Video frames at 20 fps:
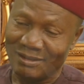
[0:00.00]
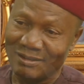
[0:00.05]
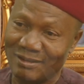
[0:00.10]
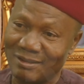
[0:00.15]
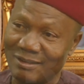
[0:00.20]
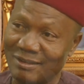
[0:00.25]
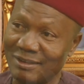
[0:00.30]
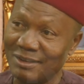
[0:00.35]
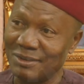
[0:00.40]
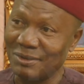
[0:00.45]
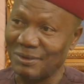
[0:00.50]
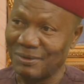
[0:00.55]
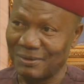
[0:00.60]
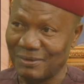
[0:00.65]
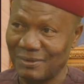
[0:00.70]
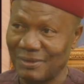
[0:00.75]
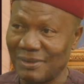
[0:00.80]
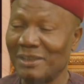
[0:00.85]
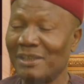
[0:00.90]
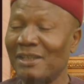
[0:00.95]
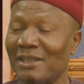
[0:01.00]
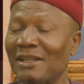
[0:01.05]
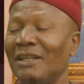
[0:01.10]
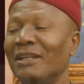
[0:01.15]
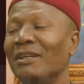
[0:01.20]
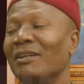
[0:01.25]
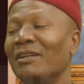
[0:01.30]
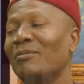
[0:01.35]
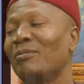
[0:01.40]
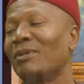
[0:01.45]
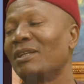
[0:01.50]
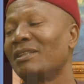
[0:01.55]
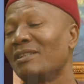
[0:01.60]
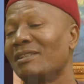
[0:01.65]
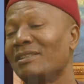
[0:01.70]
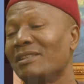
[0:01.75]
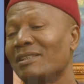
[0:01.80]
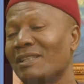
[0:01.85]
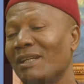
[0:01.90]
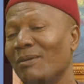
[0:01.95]
region. But
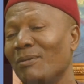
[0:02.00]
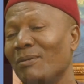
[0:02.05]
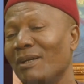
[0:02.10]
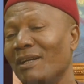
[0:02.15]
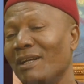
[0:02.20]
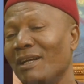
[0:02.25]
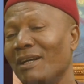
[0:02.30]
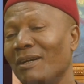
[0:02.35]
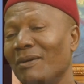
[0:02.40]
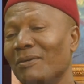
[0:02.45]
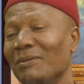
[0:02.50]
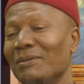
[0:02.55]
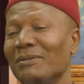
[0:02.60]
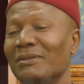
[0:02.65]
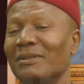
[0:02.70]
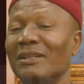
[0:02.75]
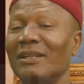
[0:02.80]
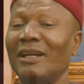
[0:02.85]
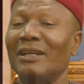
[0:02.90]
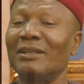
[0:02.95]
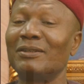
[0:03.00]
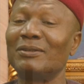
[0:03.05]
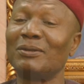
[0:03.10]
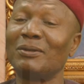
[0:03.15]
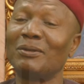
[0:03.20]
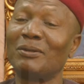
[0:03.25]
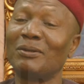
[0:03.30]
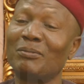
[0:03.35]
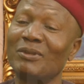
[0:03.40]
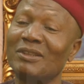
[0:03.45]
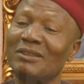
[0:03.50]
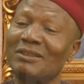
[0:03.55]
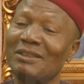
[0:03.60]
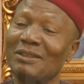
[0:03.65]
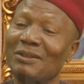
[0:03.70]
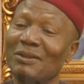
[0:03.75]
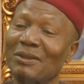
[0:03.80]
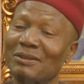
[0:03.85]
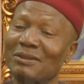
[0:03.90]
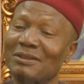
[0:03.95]
this time around, there is no
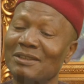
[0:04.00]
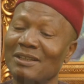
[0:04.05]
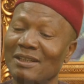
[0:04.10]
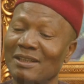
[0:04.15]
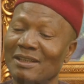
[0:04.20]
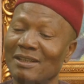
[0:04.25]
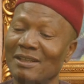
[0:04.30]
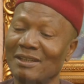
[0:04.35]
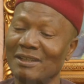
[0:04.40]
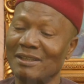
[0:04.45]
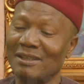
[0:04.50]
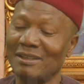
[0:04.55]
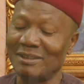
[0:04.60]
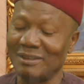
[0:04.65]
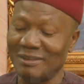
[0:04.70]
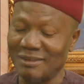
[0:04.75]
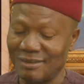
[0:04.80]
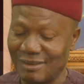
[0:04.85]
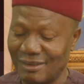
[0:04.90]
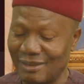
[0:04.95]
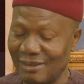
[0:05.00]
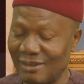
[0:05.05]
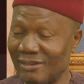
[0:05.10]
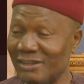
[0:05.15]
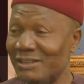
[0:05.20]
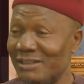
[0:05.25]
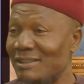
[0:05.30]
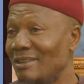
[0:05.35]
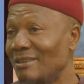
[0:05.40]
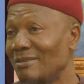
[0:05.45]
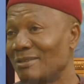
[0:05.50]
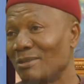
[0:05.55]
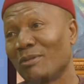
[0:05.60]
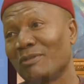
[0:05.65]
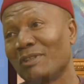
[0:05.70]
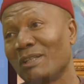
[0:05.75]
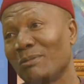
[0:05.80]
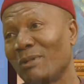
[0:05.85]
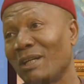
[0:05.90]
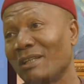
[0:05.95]
serious reason some of
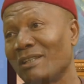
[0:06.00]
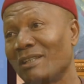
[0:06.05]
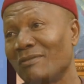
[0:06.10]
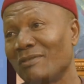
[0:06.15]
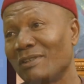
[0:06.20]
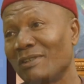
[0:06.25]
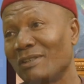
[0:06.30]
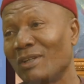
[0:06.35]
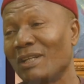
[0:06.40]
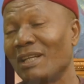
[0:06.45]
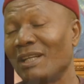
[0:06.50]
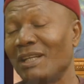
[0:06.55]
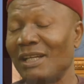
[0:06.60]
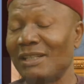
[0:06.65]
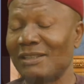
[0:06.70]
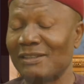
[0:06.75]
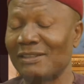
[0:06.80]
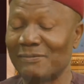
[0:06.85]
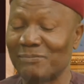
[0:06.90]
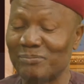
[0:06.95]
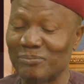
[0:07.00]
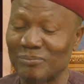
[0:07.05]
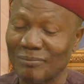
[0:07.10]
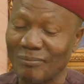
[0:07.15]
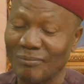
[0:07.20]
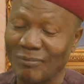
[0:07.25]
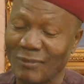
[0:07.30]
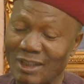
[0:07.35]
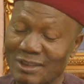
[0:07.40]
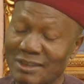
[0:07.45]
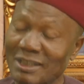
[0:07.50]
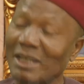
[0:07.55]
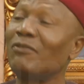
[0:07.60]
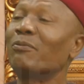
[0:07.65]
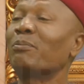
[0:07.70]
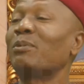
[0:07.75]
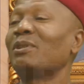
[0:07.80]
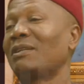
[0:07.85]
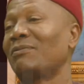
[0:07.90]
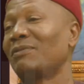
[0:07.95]
them are giving other than
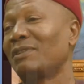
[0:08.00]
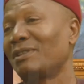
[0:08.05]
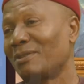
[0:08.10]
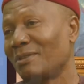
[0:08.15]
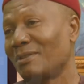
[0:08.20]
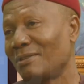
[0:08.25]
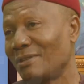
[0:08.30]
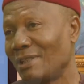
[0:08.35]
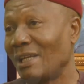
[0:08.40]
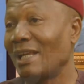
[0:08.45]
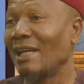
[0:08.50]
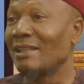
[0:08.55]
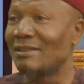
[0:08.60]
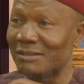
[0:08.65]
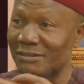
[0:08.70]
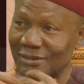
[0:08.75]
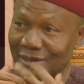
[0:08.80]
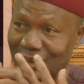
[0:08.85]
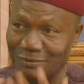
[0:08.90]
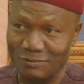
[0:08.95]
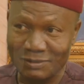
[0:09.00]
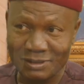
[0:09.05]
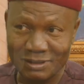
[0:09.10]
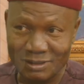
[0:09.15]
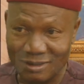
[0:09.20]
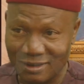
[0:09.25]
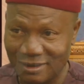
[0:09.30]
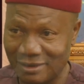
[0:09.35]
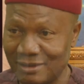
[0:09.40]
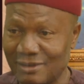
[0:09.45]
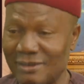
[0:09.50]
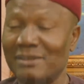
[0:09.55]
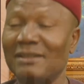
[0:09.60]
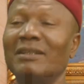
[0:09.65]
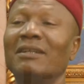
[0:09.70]
self-preservation, enlightened self-interest.